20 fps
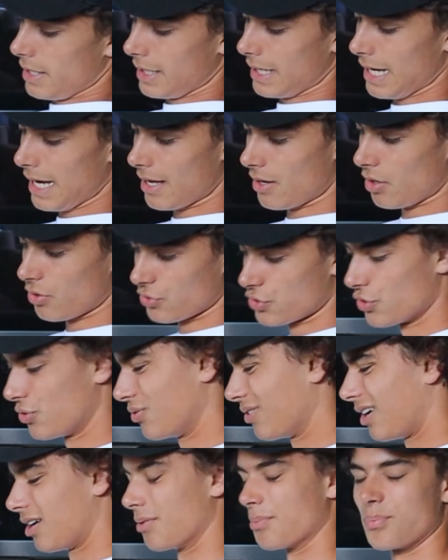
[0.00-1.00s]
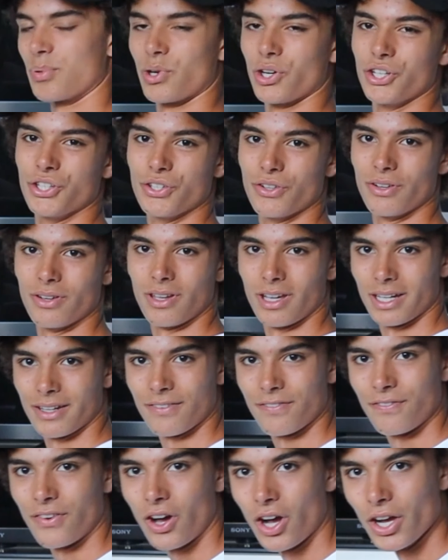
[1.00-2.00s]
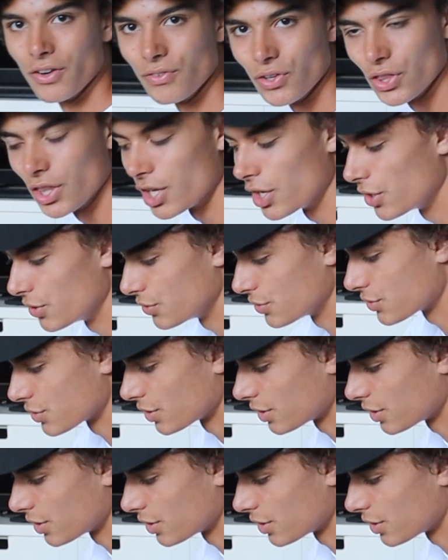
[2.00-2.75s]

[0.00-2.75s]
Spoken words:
again I'll probably do like 5 on those,